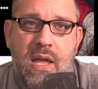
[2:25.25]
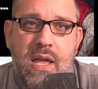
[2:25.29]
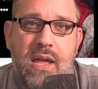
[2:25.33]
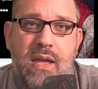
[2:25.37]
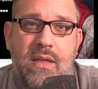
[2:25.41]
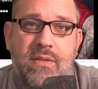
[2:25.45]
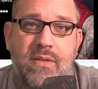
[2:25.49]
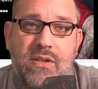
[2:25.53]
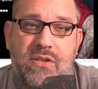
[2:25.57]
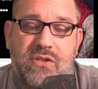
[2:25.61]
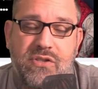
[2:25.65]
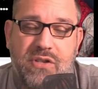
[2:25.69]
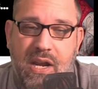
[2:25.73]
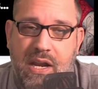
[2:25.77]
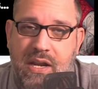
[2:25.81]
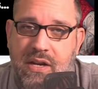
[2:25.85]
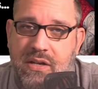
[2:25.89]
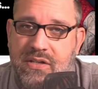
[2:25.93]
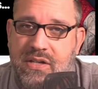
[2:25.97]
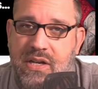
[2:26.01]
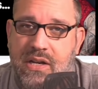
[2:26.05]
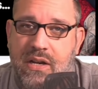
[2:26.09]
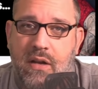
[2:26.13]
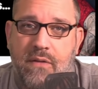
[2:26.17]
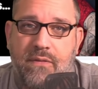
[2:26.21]
and the
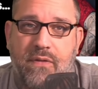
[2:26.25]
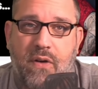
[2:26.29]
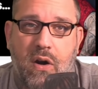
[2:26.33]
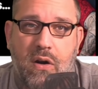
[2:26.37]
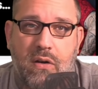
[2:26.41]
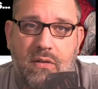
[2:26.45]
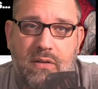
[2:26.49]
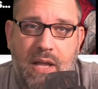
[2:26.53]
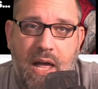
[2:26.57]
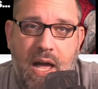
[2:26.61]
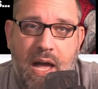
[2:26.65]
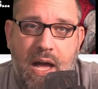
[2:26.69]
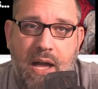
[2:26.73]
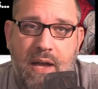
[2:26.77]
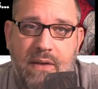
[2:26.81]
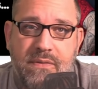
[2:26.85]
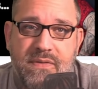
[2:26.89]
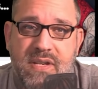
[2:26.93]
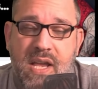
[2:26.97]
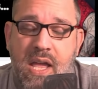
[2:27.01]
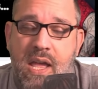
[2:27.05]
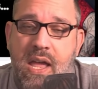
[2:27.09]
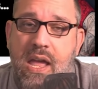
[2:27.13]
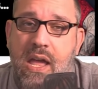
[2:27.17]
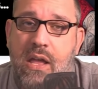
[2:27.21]
changing of our lives.